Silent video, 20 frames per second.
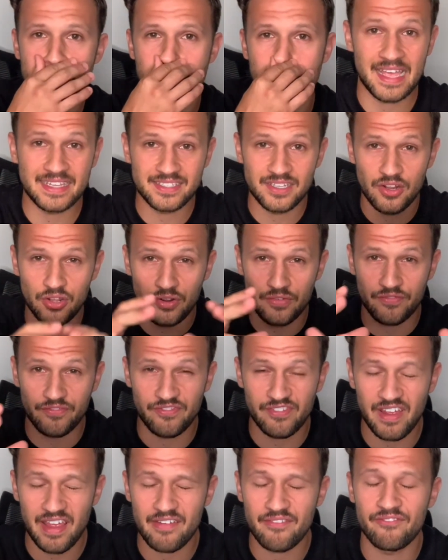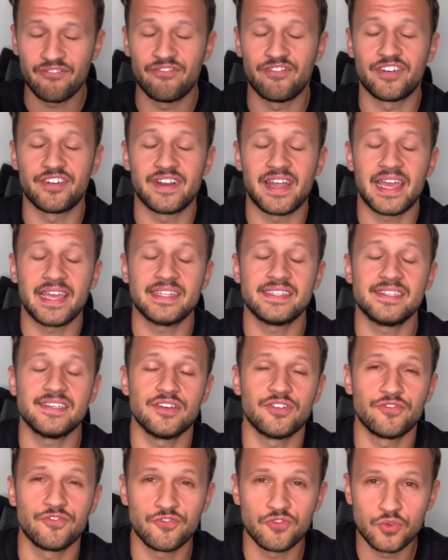has a lot of variety
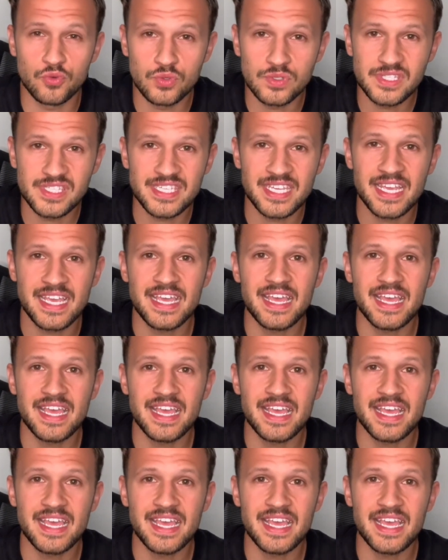of foods,